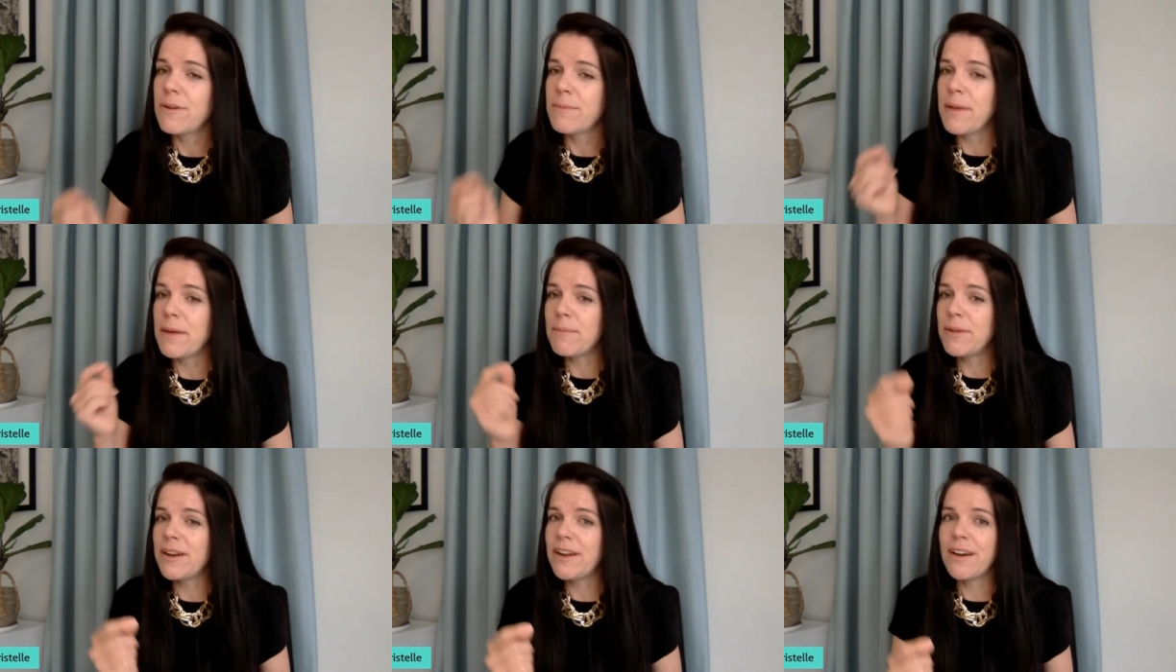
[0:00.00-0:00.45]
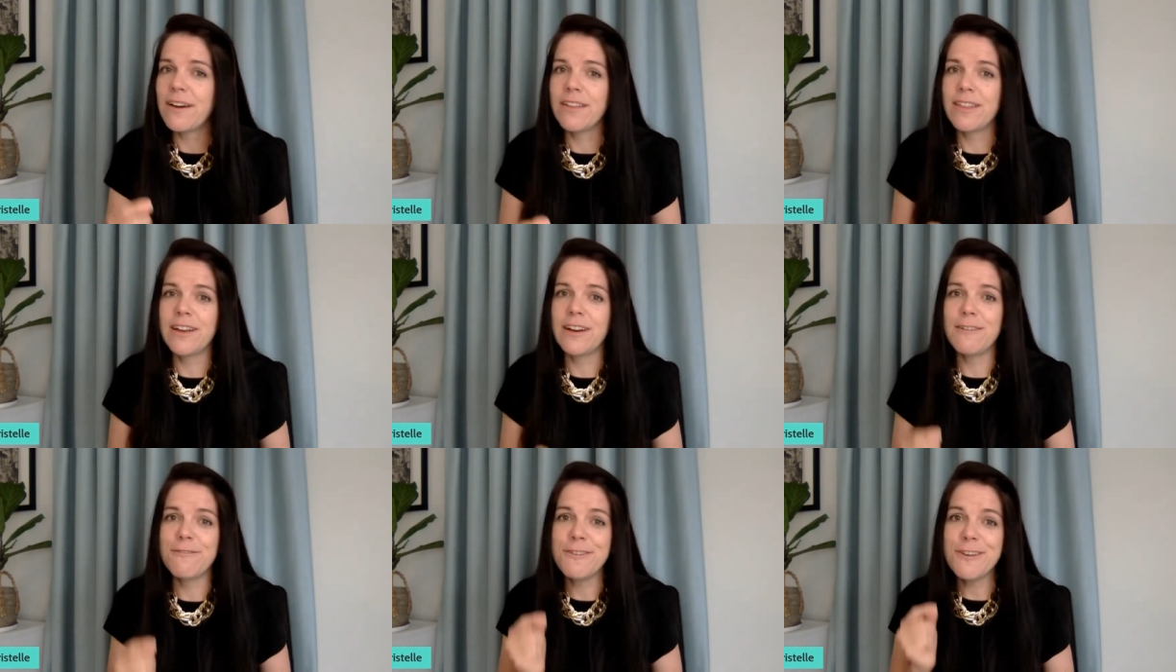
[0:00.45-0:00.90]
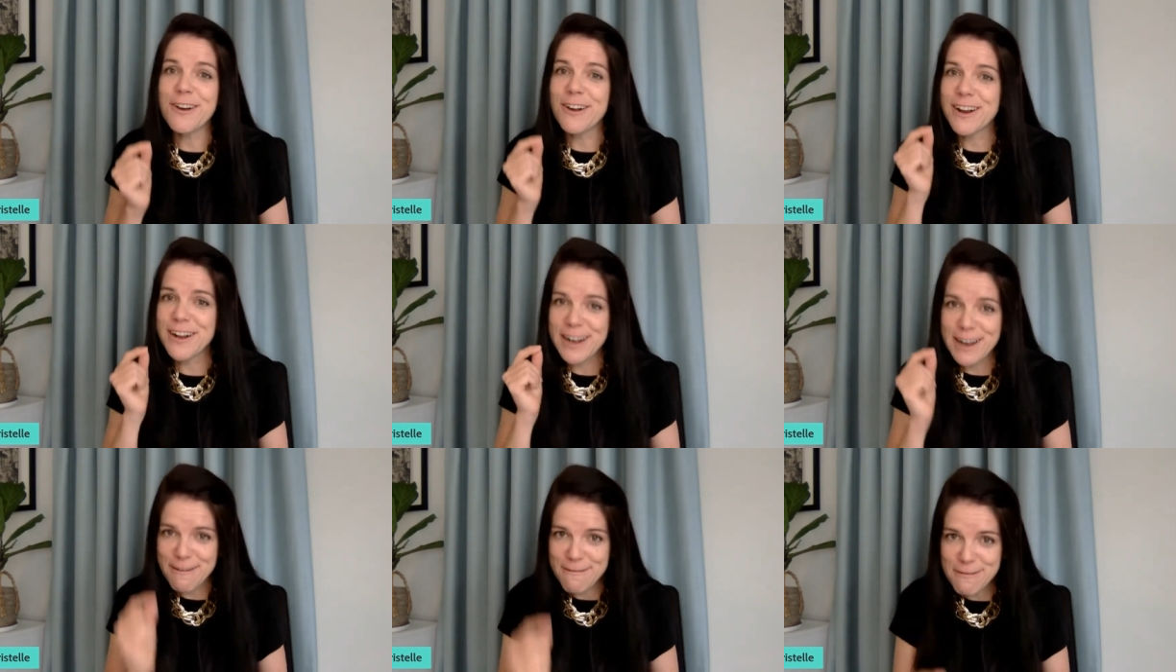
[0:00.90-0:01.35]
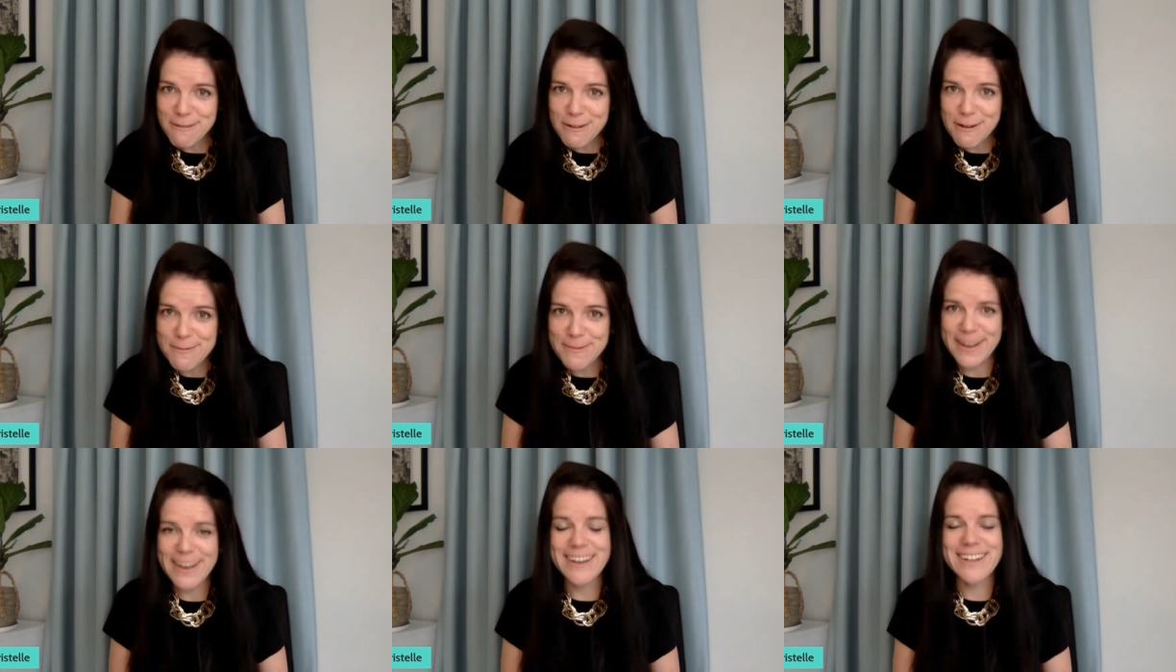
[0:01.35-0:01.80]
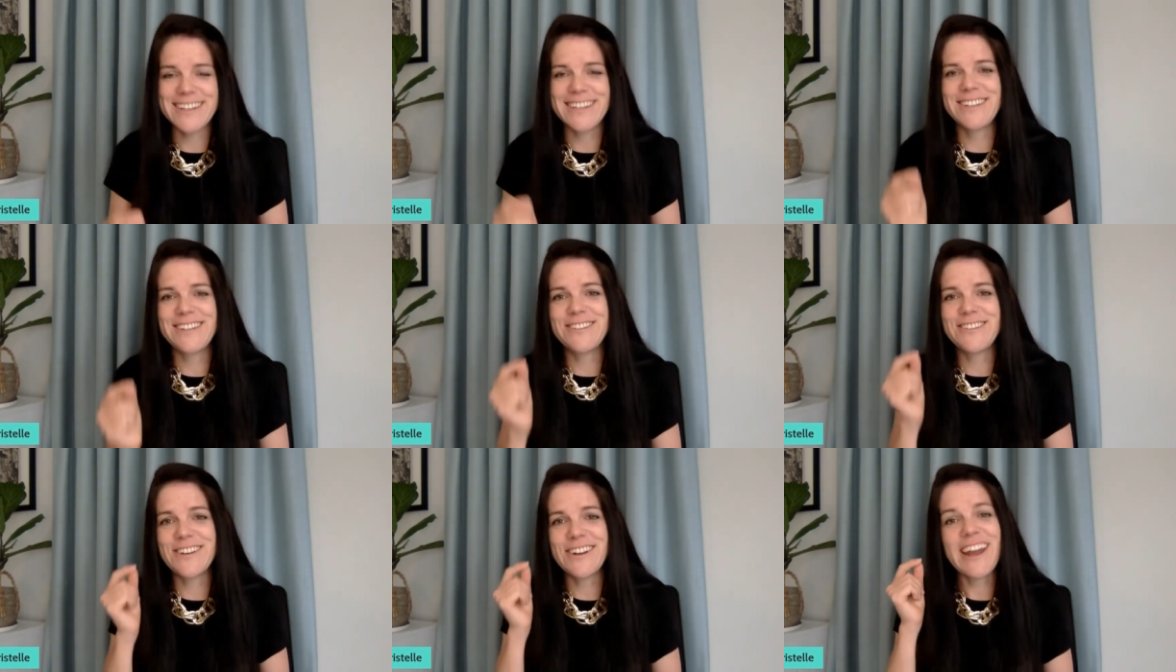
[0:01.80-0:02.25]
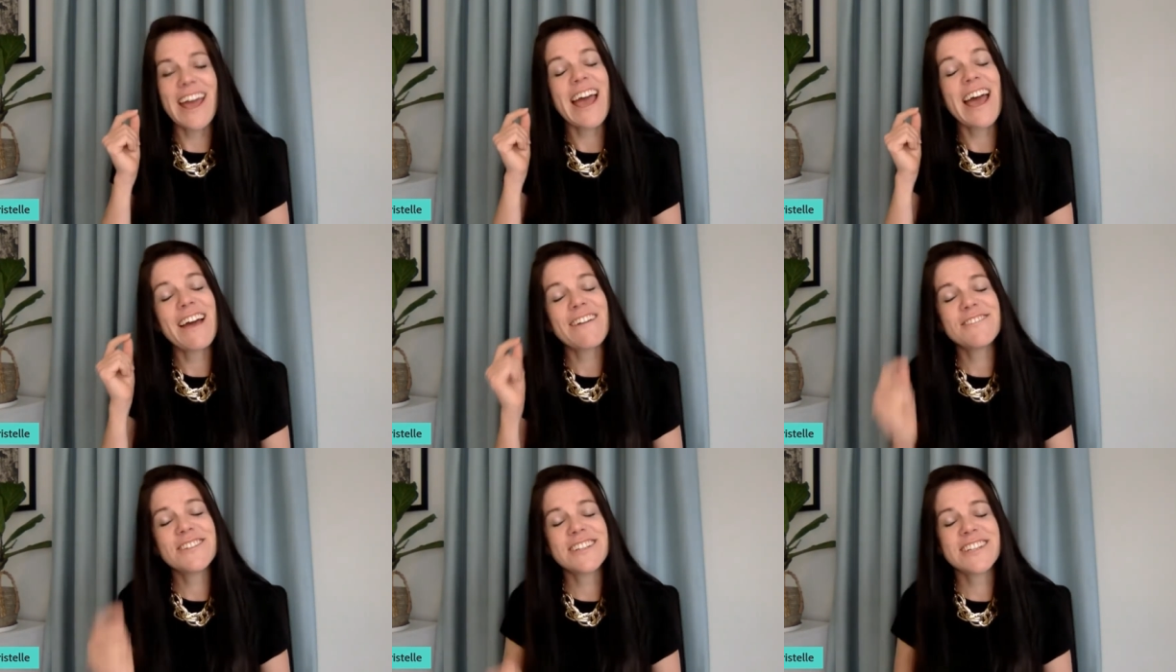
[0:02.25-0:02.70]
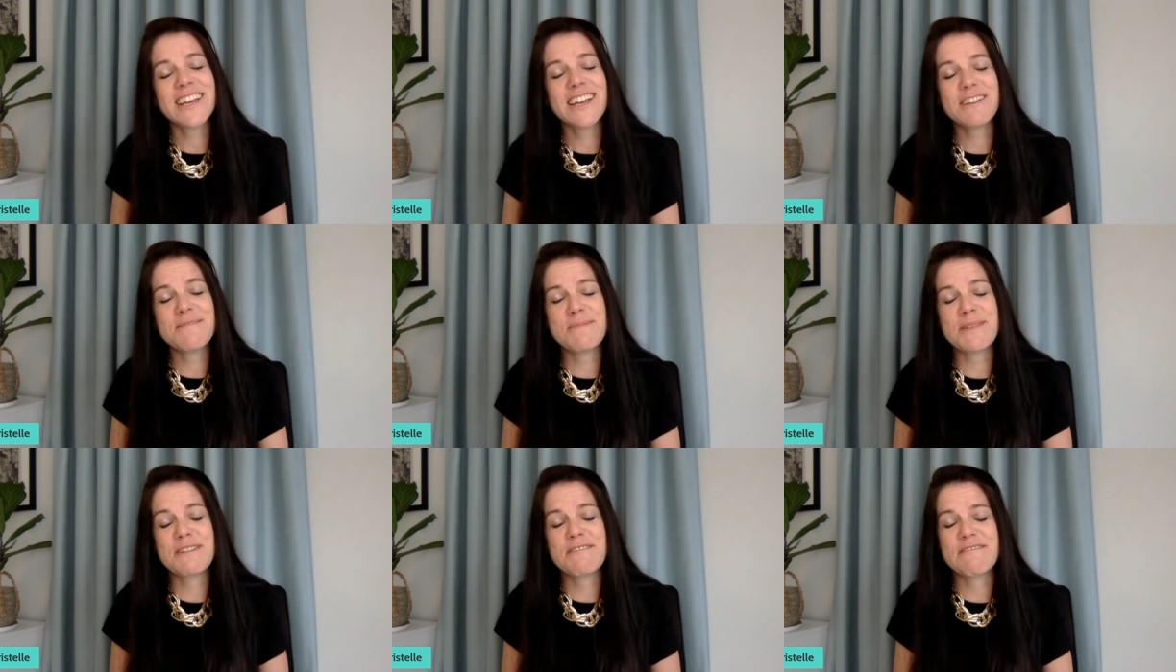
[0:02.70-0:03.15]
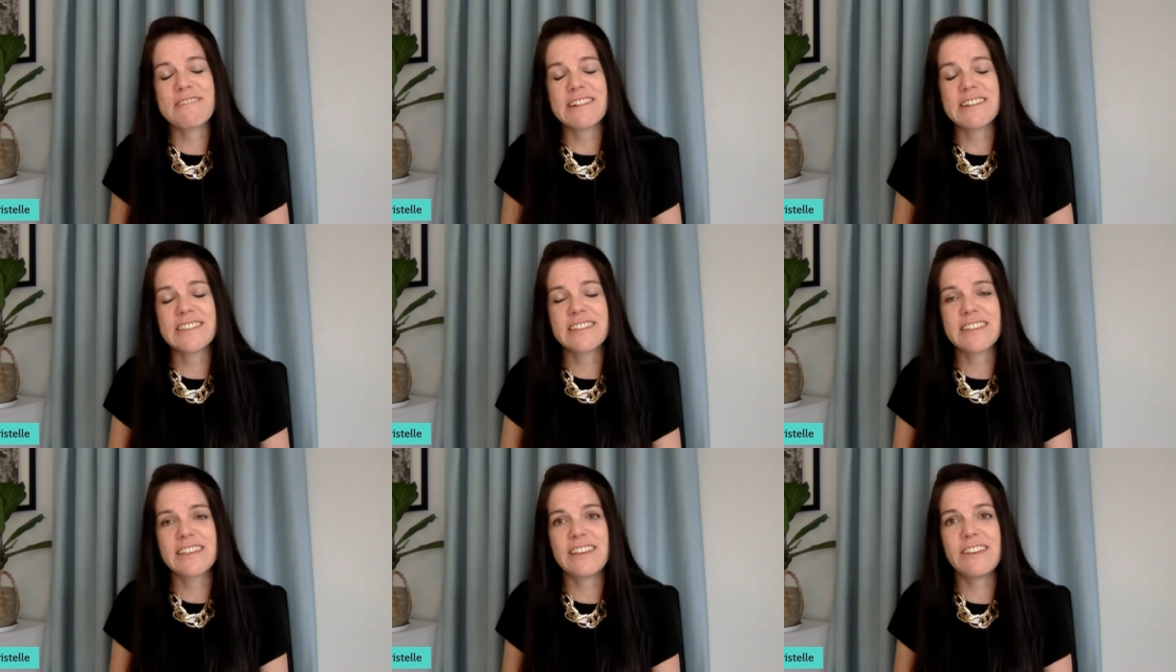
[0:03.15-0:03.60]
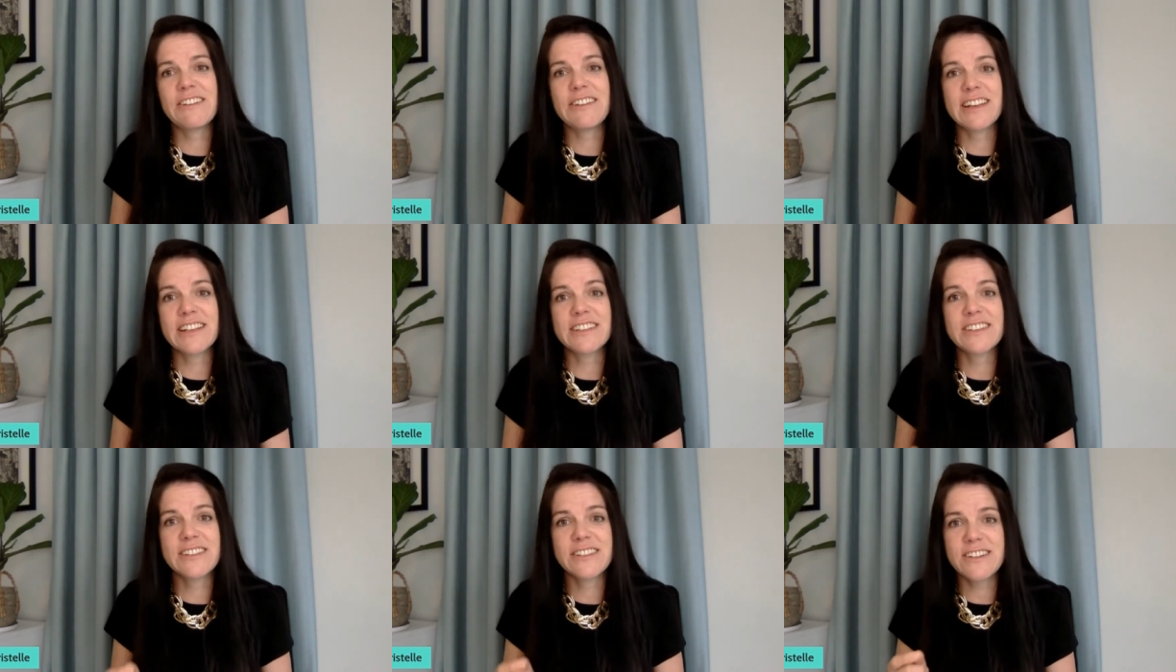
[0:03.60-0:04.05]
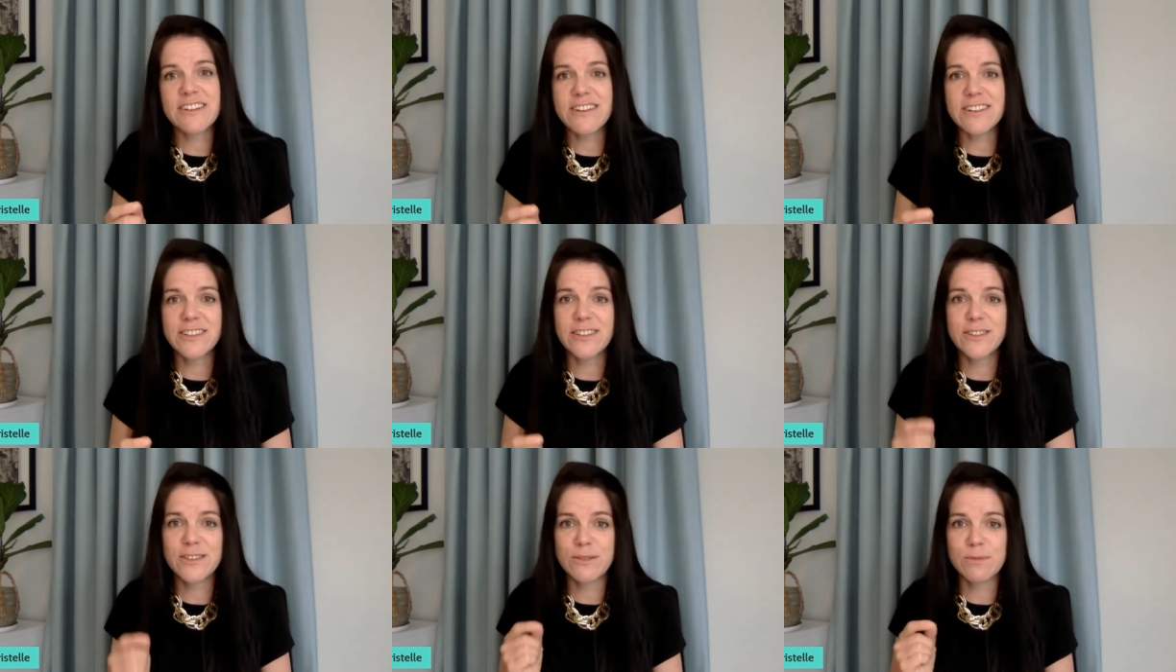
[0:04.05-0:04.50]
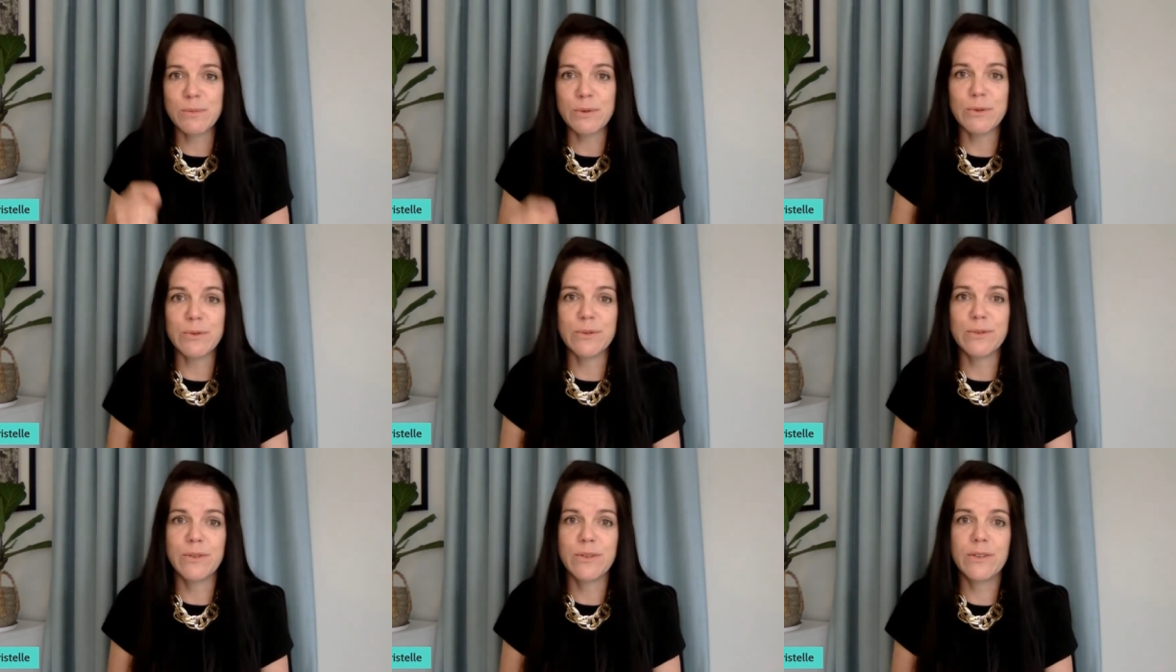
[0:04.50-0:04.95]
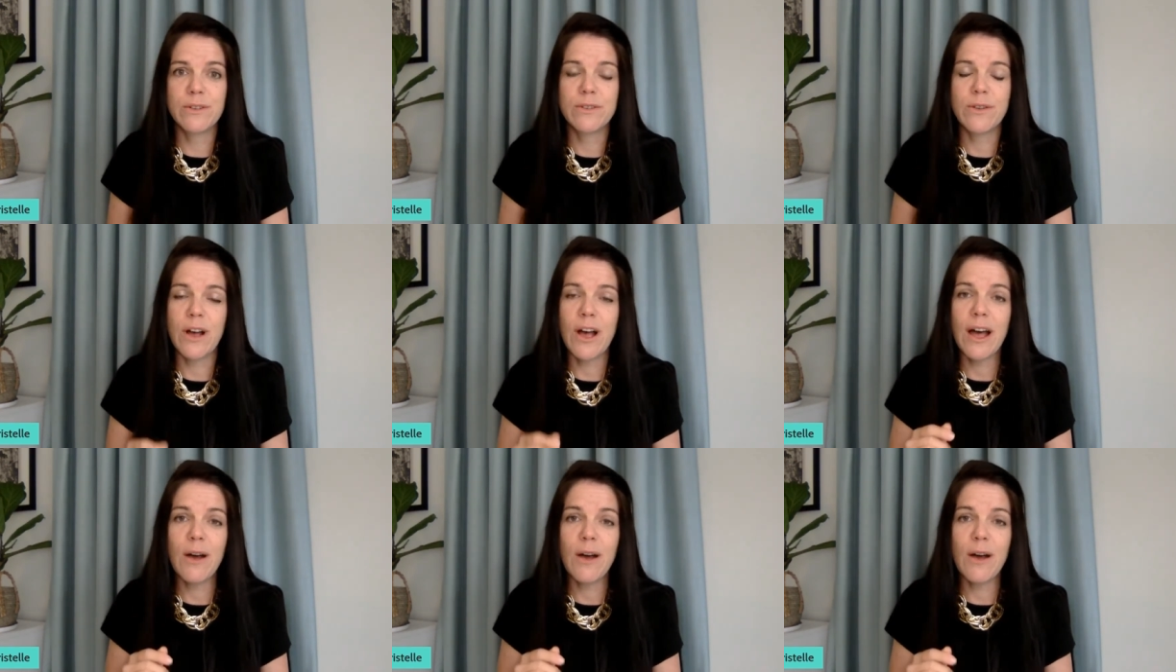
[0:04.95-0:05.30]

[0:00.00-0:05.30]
Remember now that if you're clever about it, you don't have to take a big risk. You can start small.